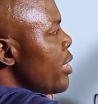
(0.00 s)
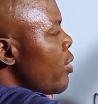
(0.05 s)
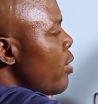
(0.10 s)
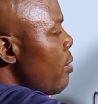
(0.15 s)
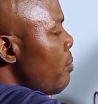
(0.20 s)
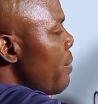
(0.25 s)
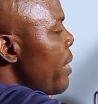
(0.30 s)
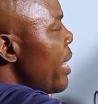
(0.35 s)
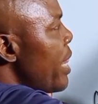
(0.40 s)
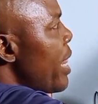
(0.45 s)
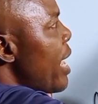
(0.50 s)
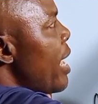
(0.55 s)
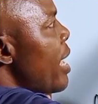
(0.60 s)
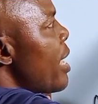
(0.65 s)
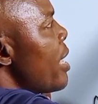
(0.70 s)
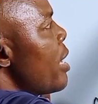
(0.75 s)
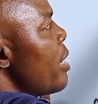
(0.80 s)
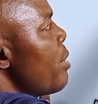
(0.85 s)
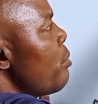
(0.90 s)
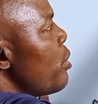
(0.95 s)
the compiler,
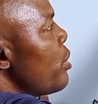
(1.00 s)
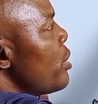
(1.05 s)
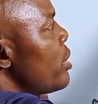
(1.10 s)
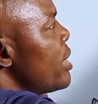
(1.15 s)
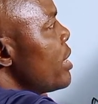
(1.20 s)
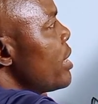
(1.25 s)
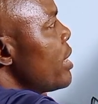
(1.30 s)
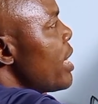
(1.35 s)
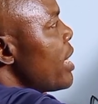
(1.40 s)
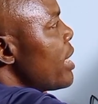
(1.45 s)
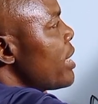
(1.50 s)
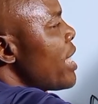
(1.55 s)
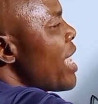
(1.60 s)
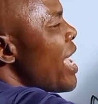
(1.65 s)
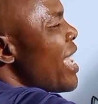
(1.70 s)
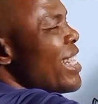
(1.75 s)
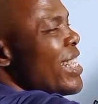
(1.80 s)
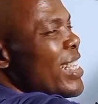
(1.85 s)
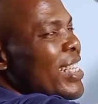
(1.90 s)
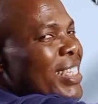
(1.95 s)
but this
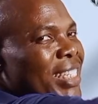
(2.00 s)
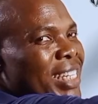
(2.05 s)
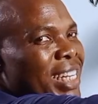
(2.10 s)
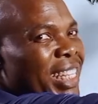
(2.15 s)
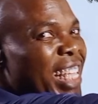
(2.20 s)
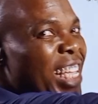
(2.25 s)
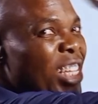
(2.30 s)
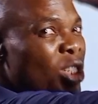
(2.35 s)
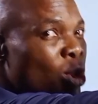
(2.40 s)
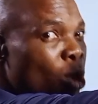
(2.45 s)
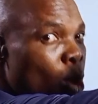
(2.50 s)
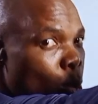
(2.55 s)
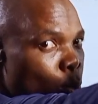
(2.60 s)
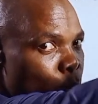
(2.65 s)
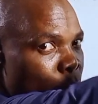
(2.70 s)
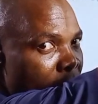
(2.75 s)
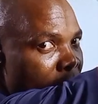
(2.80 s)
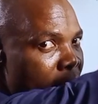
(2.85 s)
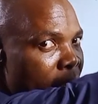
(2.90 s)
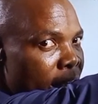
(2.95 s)
extant is created
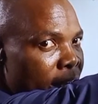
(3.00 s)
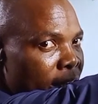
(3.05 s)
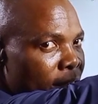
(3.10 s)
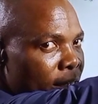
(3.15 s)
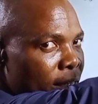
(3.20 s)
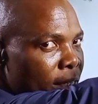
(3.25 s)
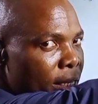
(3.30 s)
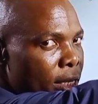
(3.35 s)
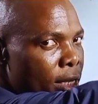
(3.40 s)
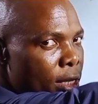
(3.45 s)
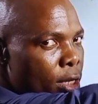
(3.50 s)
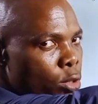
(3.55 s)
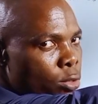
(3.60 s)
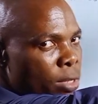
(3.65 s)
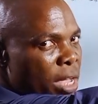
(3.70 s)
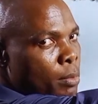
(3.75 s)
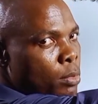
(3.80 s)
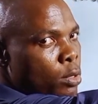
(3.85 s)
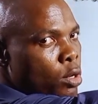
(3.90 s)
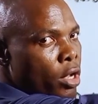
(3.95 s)
somewhere else.
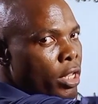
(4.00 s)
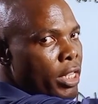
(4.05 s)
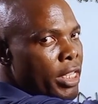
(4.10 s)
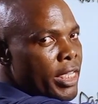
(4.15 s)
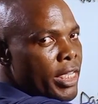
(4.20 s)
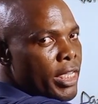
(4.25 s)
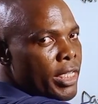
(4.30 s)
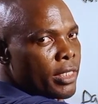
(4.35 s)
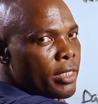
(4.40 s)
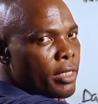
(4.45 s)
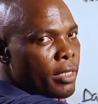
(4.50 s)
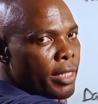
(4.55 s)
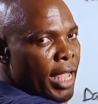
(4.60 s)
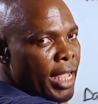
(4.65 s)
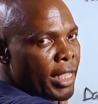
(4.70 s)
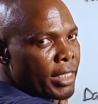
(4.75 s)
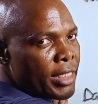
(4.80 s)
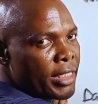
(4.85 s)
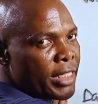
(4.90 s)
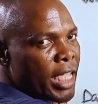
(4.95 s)
So I'm calling it,
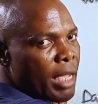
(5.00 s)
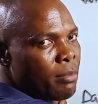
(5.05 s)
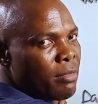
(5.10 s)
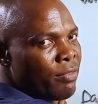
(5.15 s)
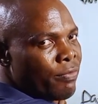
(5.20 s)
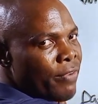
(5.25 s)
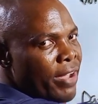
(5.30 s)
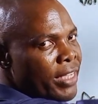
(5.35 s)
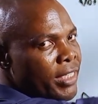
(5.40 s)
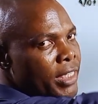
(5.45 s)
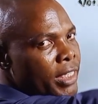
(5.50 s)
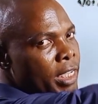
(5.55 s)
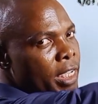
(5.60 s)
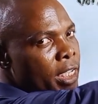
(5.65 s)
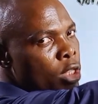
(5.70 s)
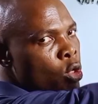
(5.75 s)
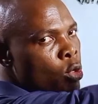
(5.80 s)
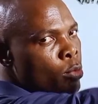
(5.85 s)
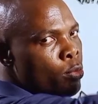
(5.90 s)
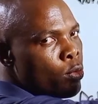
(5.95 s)
that is, I'm inviting
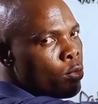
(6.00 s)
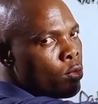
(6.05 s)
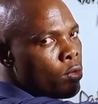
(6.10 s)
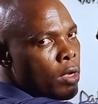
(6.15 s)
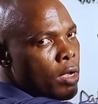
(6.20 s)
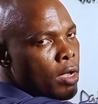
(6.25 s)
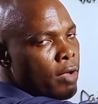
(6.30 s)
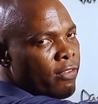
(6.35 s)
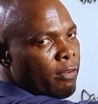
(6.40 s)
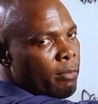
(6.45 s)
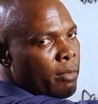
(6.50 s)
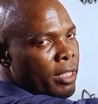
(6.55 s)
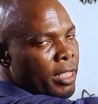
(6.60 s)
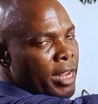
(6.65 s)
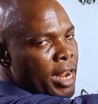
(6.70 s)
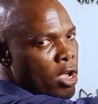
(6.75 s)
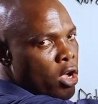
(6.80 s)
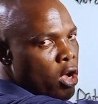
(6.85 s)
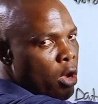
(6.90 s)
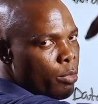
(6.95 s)
a noble from
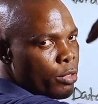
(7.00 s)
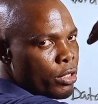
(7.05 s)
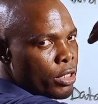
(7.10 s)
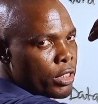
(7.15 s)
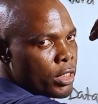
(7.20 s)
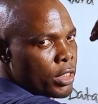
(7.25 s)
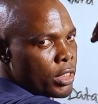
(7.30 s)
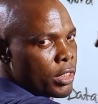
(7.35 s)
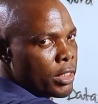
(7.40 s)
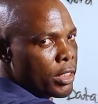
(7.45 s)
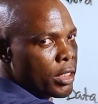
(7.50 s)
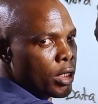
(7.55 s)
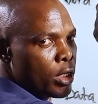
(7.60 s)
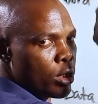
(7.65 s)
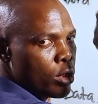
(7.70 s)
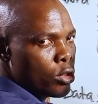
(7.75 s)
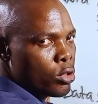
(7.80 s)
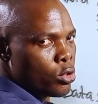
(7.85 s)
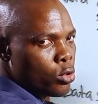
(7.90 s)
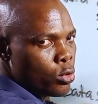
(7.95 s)
another community
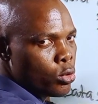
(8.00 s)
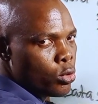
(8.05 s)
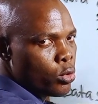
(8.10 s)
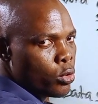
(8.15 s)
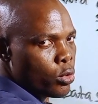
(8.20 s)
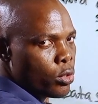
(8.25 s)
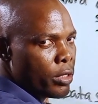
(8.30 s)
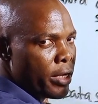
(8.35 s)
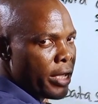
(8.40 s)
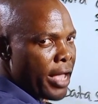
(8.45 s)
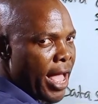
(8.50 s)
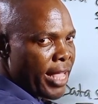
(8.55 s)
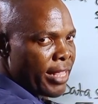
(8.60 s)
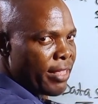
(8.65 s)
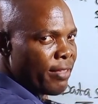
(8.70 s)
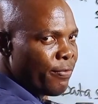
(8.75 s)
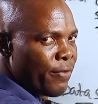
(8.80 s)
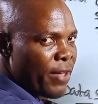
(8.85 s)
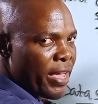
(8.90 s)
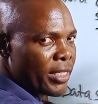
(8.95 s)
to
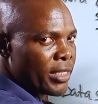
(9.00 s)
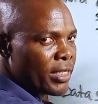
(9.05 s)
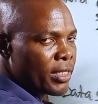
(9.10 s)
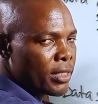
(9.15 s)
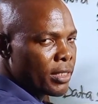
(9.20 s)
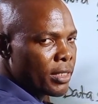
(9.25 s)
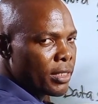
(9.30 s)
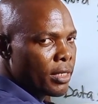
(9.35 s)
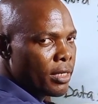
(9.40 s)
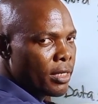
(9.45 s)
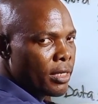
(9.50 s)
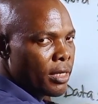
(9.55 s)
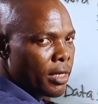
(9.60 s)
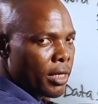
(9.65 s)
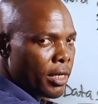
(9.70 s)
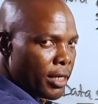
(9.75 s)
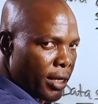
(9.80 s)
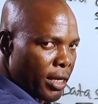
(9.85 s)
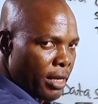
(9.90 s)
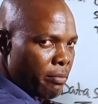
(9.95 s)
an event
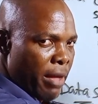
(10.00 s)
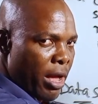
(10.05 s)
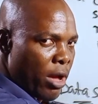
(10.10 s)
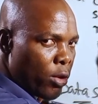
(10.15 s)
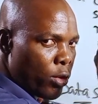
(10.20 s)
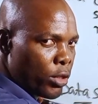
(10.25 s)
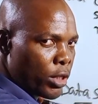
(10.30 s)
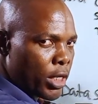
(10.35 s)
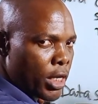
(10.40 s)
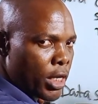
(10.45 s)
in my own